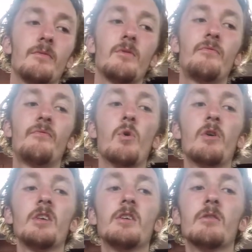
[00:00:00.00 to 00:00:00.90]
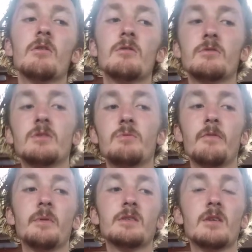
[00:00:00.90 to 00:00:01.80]
forty euros,
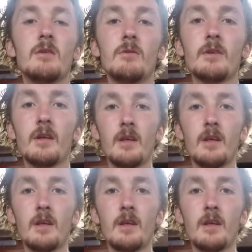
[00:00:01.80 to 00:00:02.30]
we've been told.